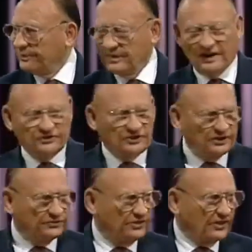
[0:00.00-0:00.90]
that has
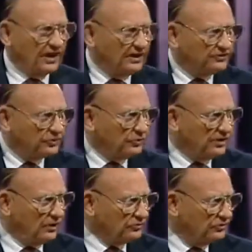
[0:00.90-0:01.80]
lived in the last
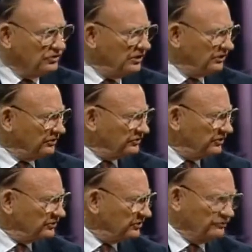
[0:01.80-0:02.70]
2,000 years,
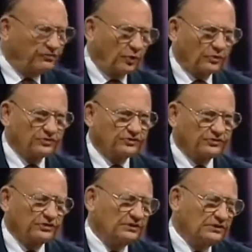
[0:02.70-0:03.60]
his influence